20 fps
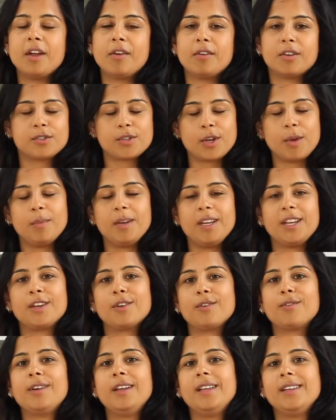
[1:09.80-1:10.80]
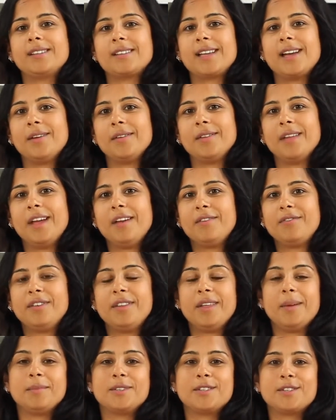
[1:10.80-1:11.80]
there are so many careers out there
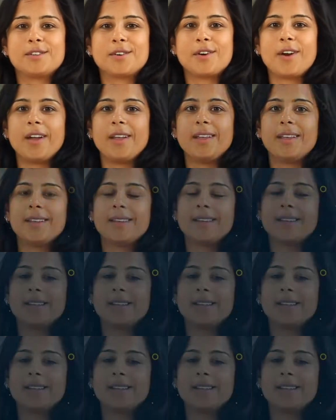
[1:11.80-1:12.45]
for them to try.